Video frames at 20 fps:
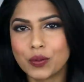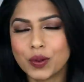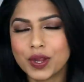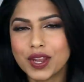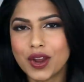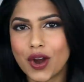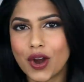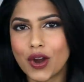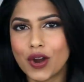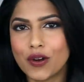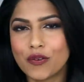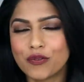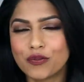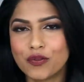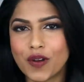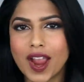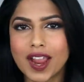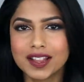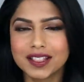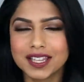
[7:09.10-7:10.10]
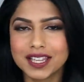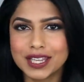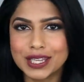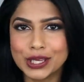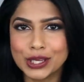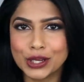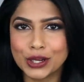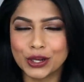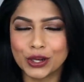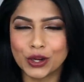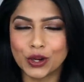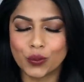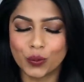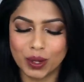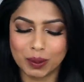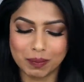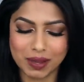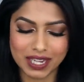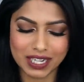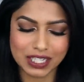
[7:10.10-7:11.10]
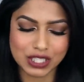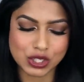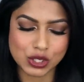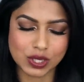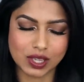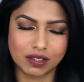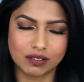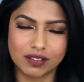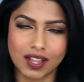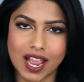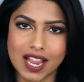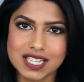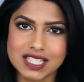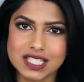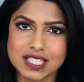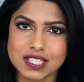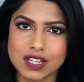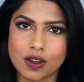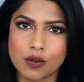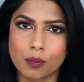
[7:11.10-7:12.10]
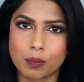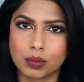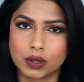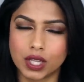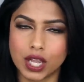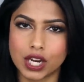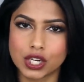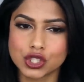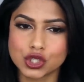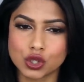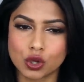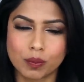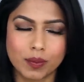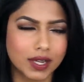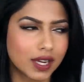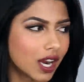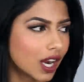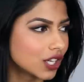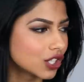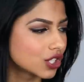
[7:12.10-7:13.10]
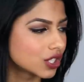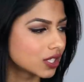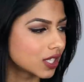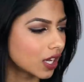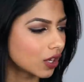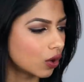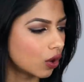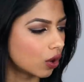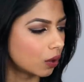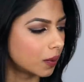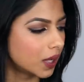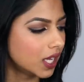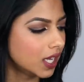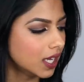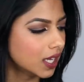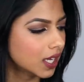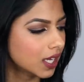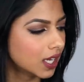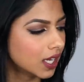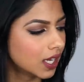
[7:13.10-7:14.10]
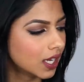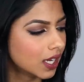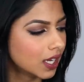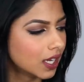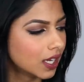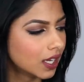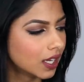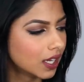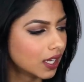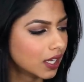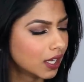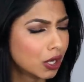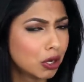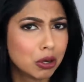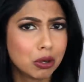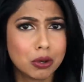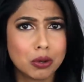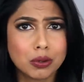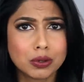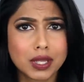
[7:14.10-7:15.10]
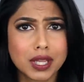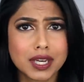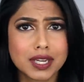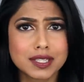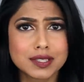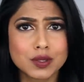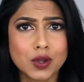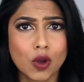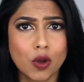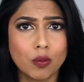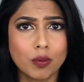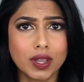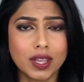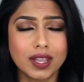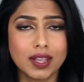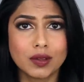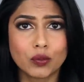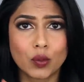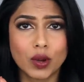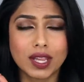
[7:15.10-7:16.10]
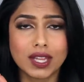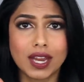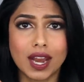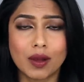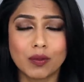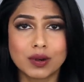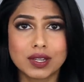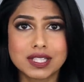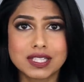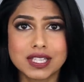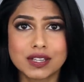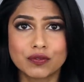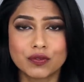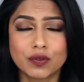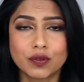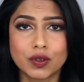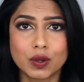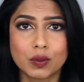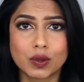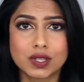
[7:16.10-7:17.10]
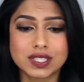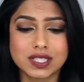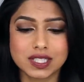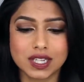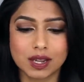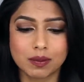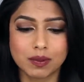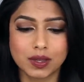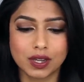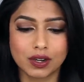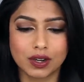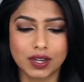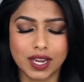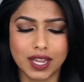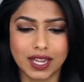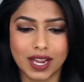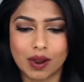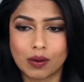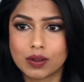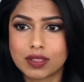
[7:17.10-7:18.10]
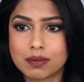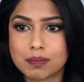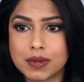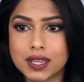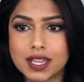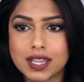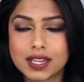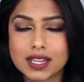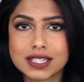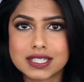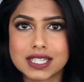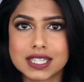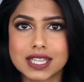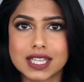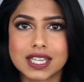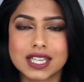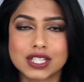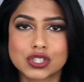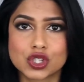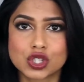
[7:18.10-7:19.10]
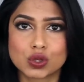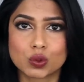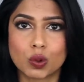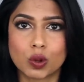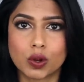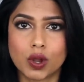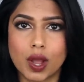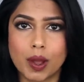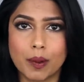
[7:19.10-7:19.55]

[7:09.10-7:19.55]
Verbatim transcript: we are finally here. We made it to the last blush. Oh my gosh, is that Kobe? Oh, that is Kobe. Wait, I want to see if he wants to come here and hang out with me because I think he just woke